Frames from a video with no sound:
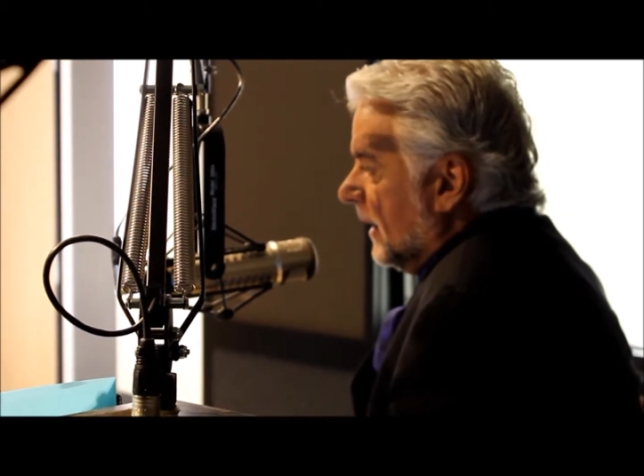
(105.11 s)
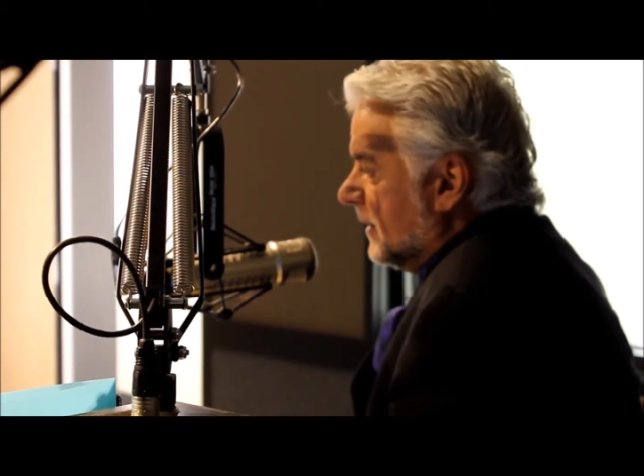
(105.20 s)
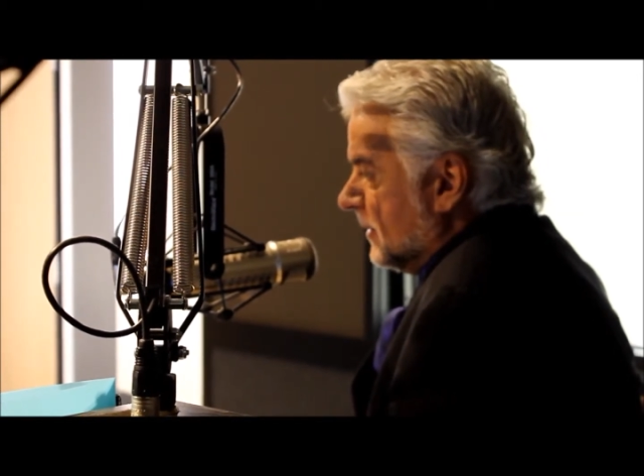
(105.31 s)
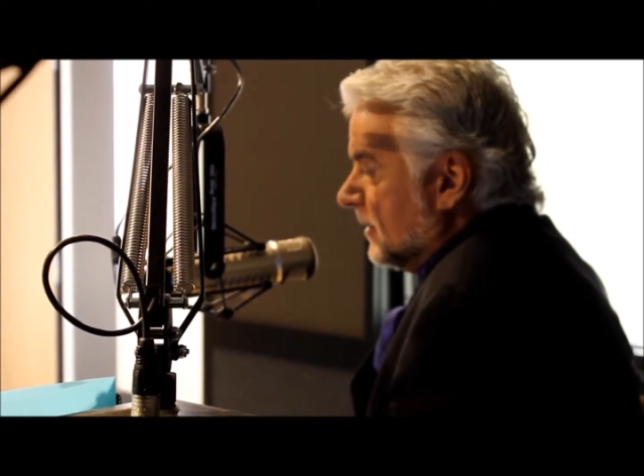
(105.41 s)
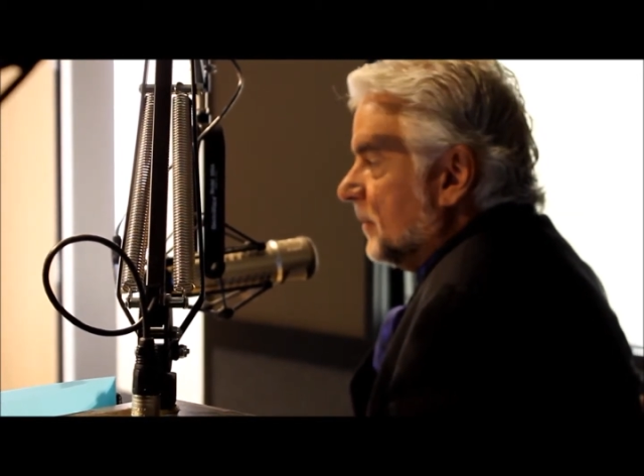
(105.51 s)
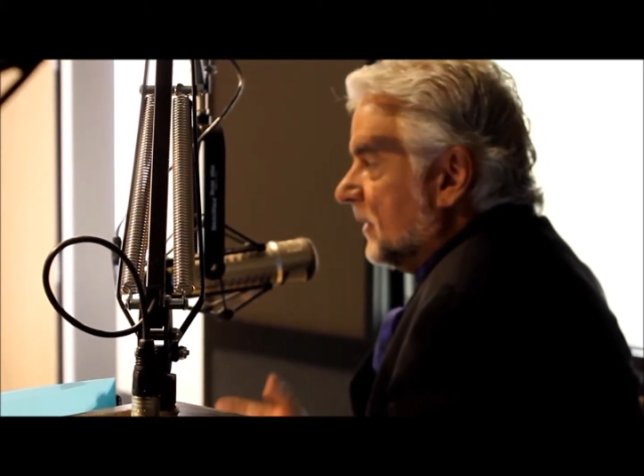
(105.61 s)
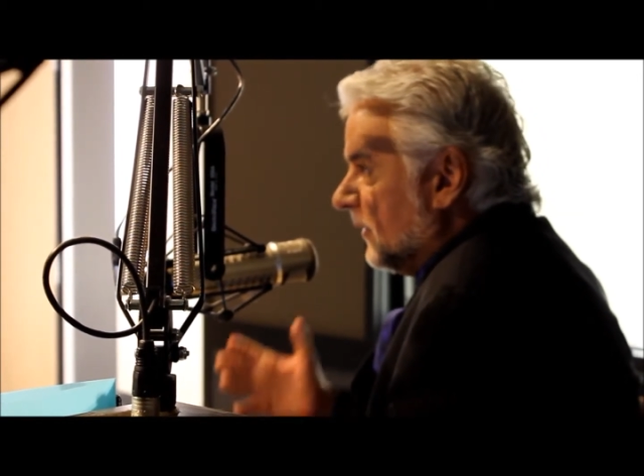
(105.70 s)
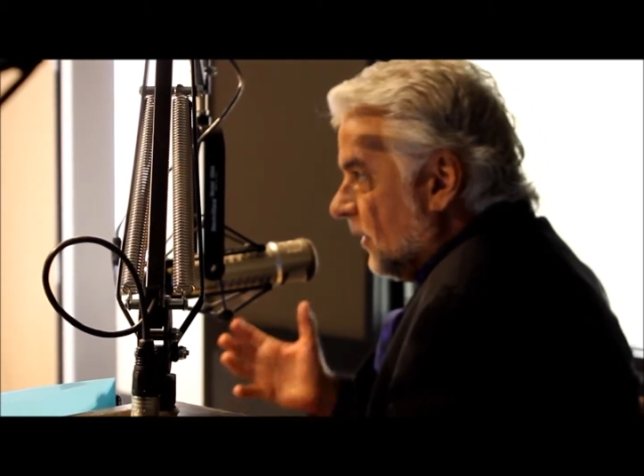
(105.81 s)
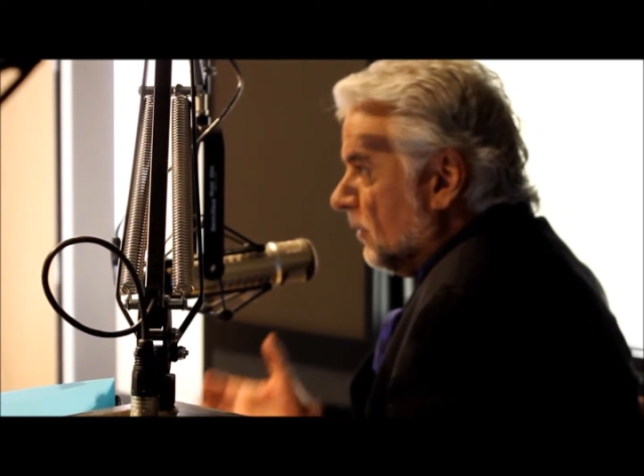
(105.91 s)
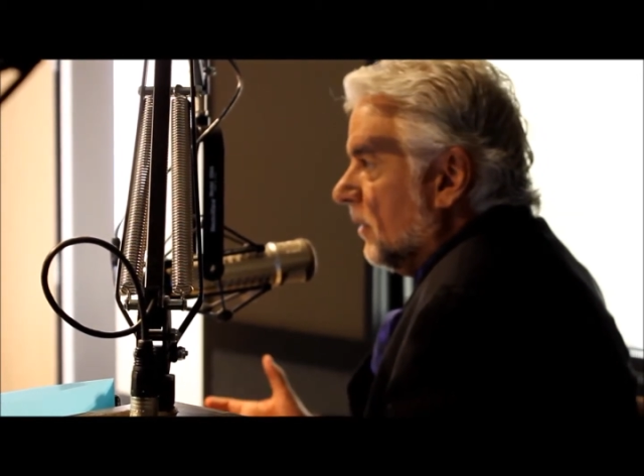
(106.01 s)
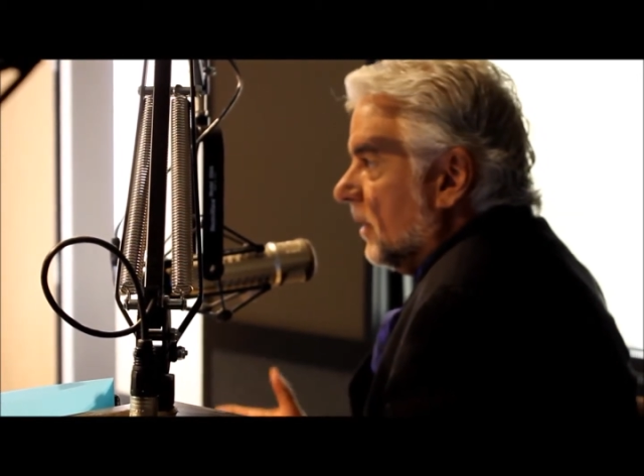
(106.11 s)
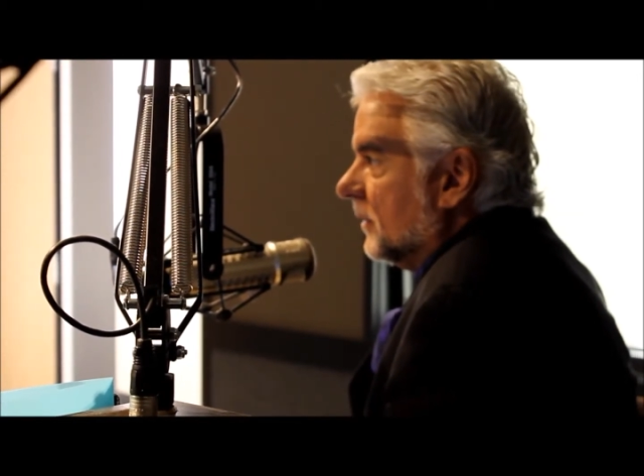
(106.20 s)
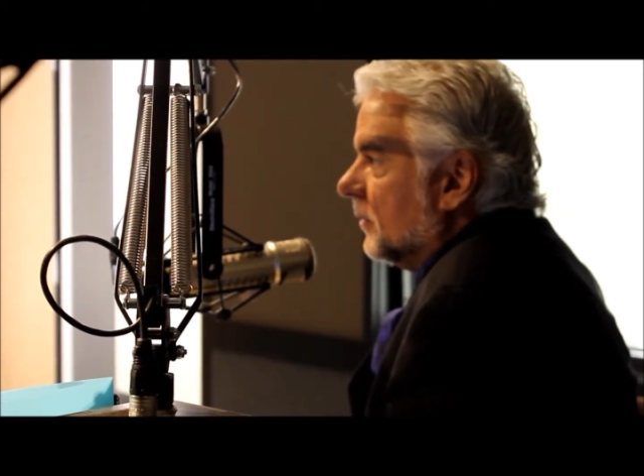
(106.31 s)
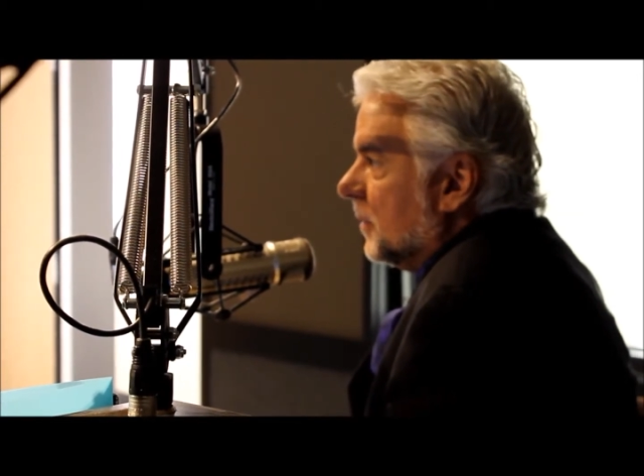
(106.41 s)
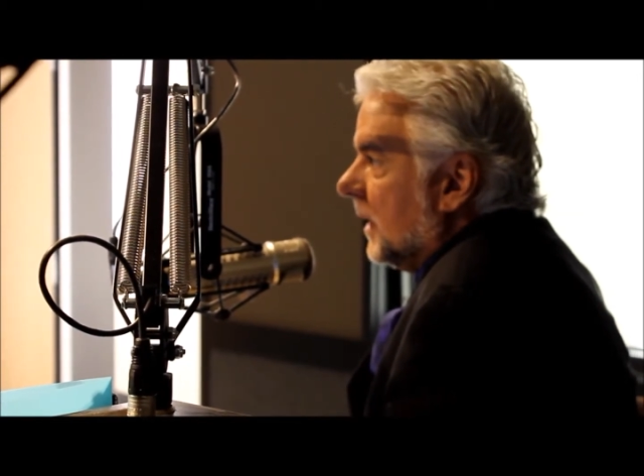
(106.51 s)
It took me so long
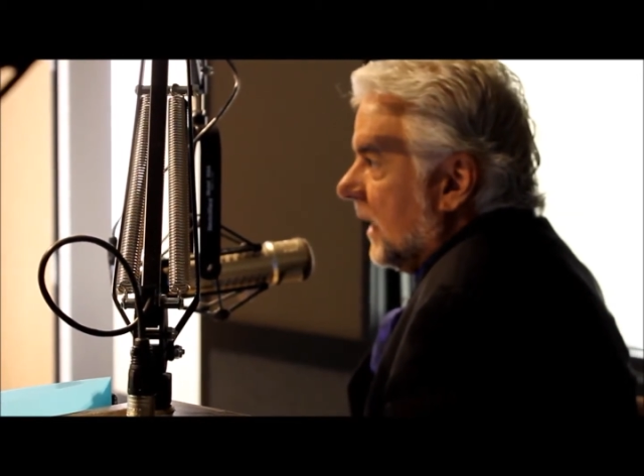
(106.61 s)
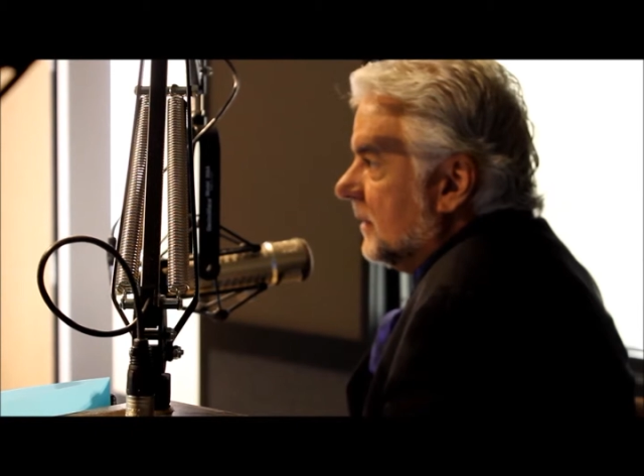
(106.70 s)
to go back.